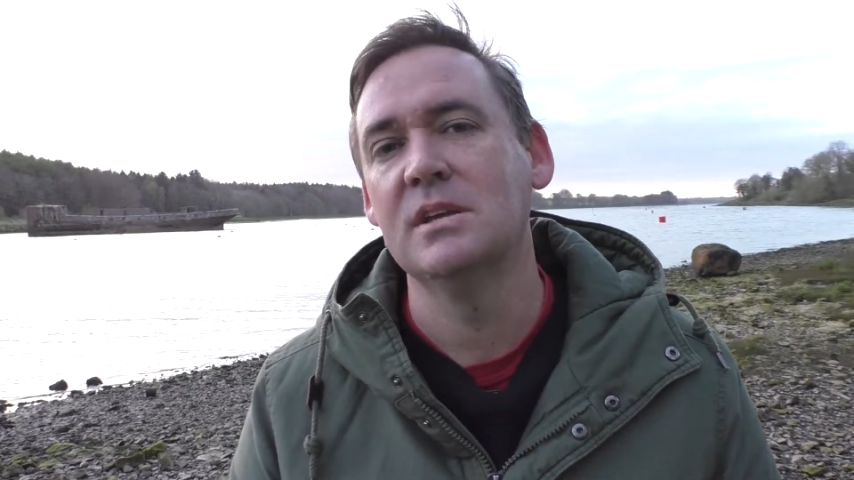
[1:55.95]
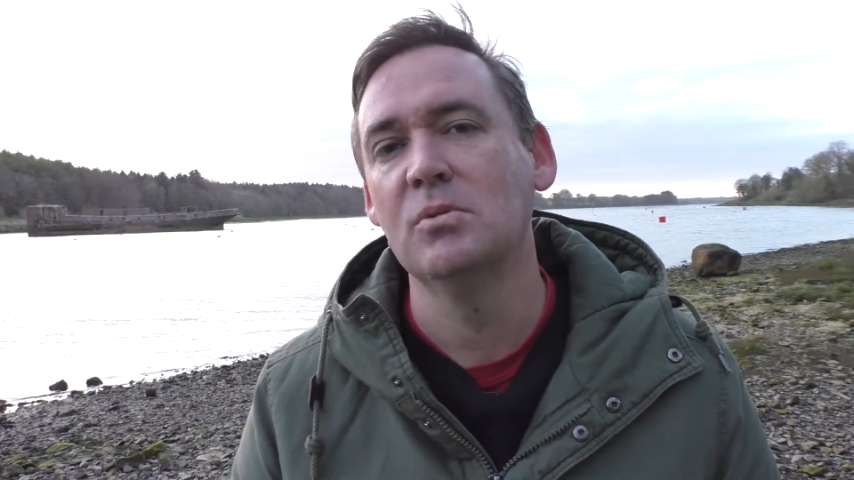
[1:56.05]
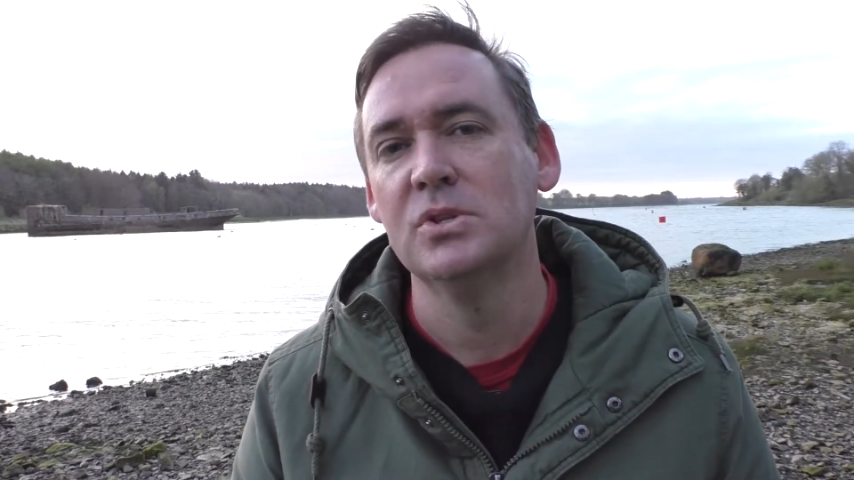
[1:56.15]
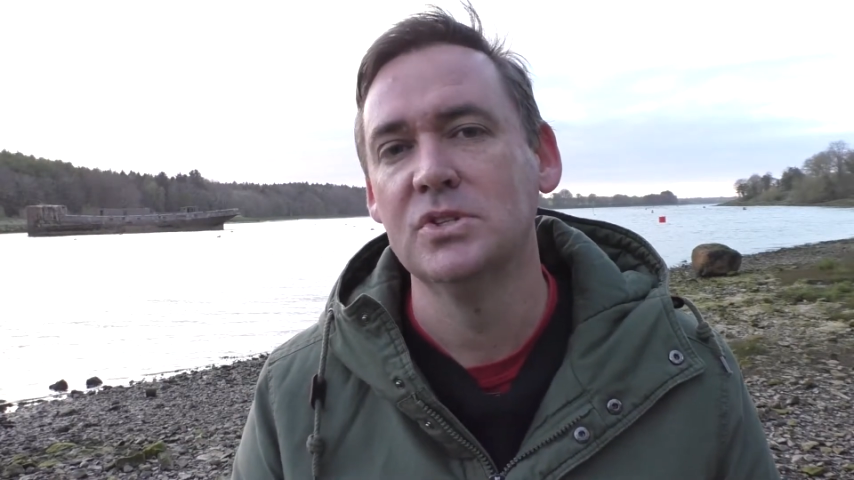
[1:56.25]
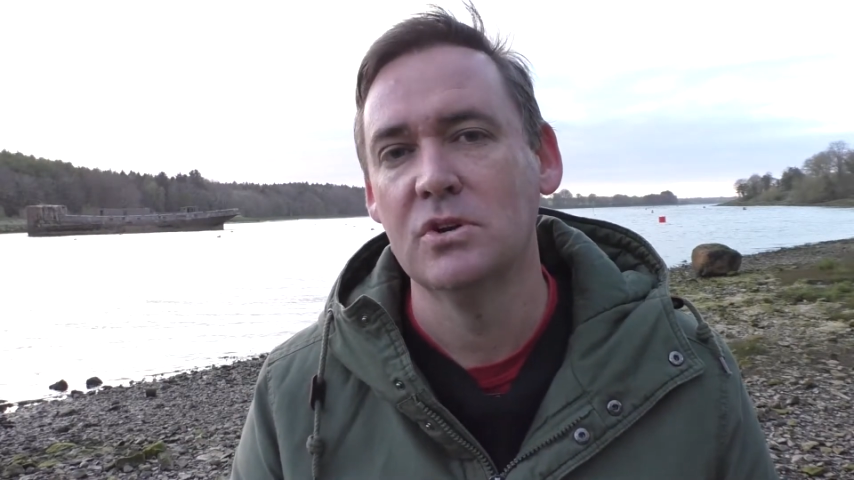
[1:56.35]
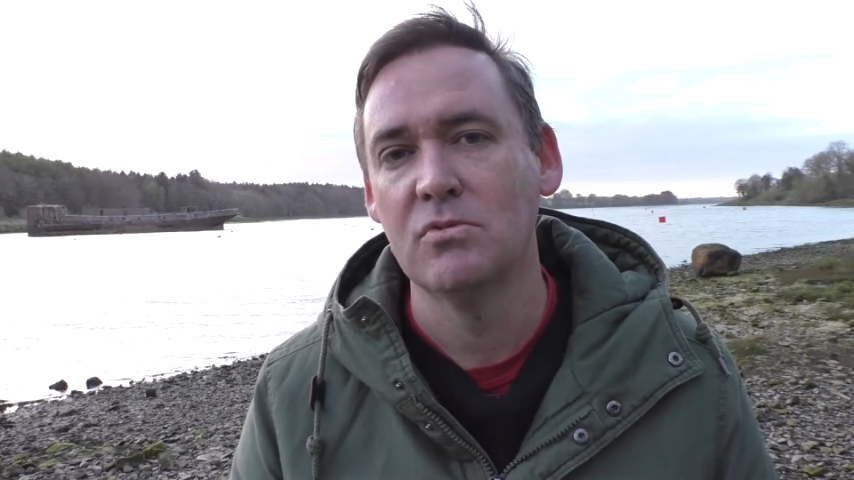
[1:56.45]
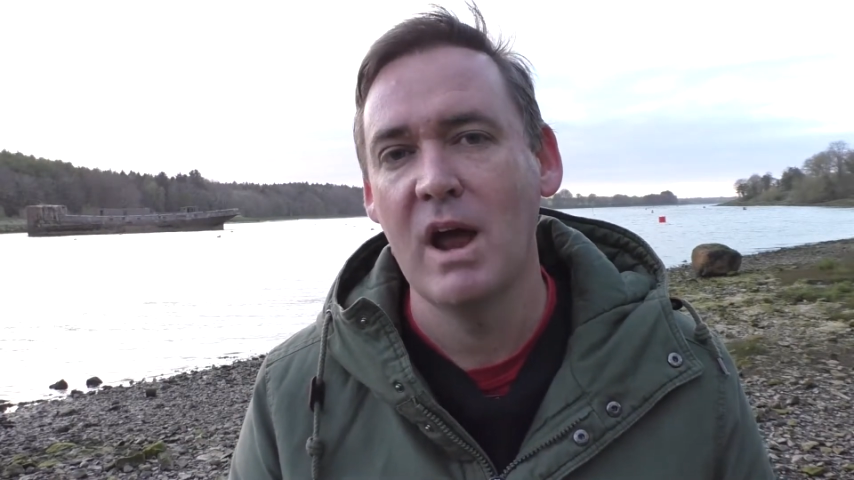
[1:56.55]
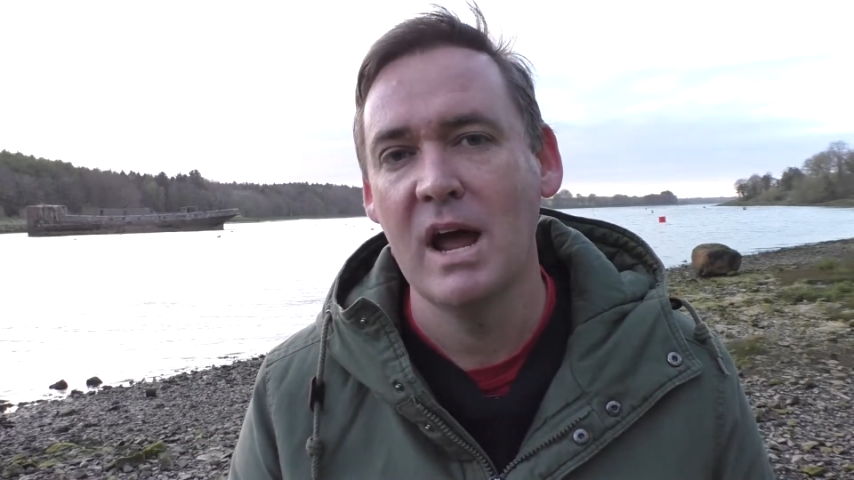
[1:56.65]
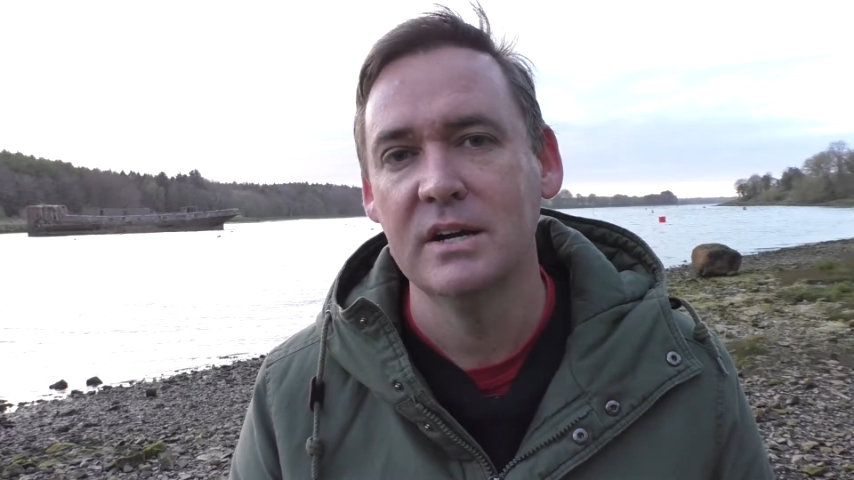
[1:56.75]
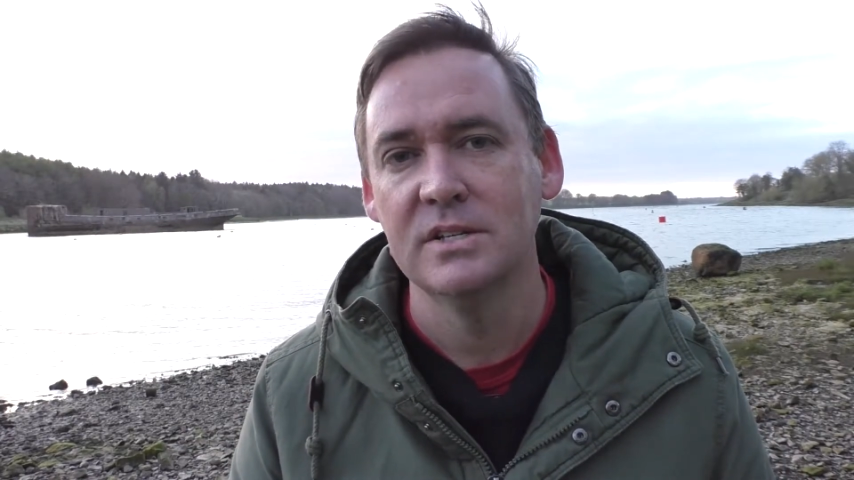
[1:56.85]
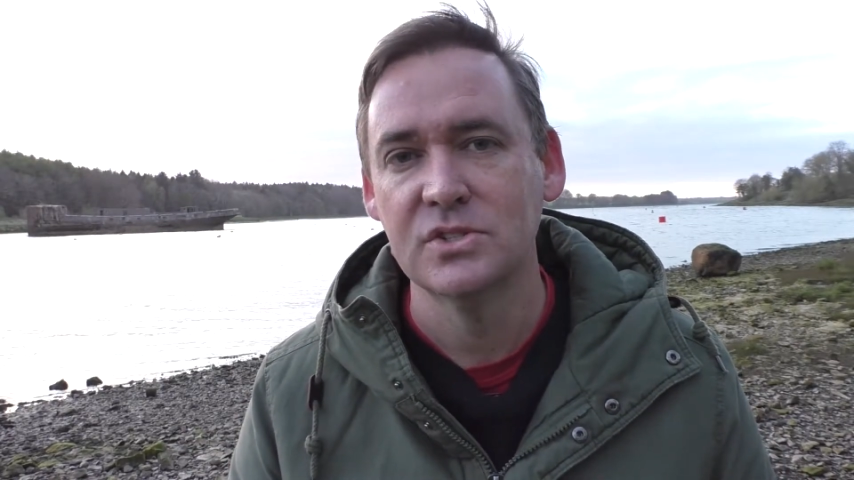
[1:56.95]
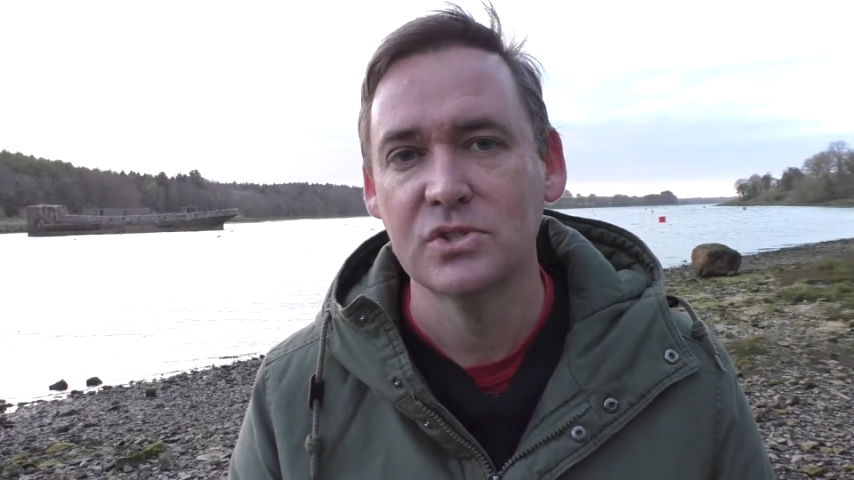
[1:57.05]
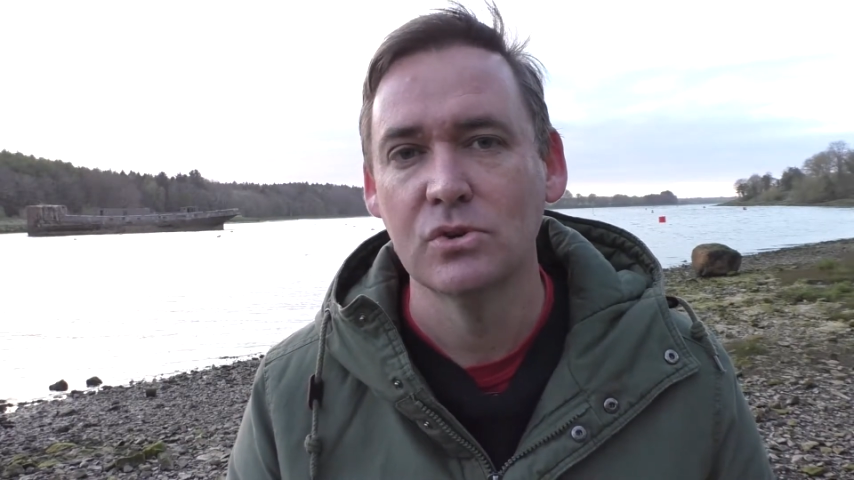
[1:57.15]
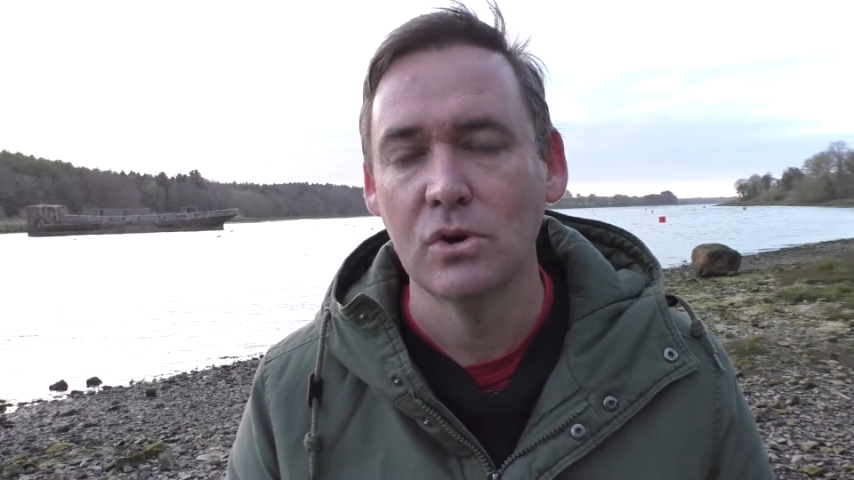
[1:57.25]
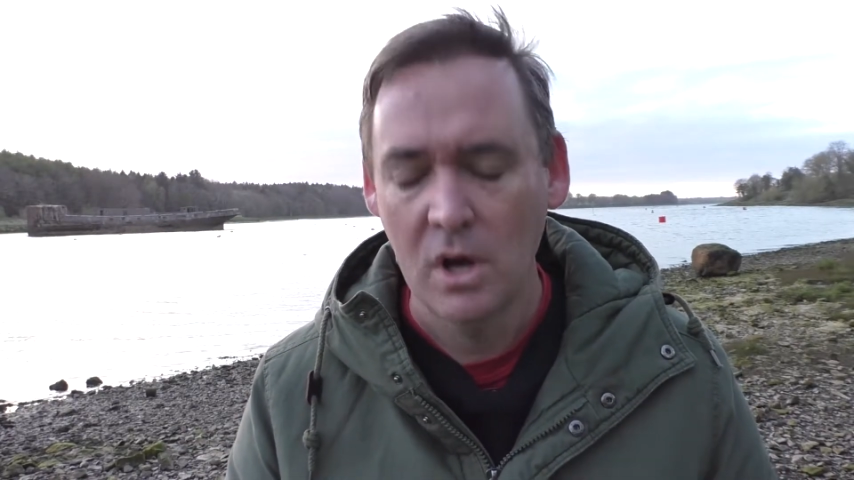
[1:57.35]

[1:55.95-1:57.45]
he wandered around and saw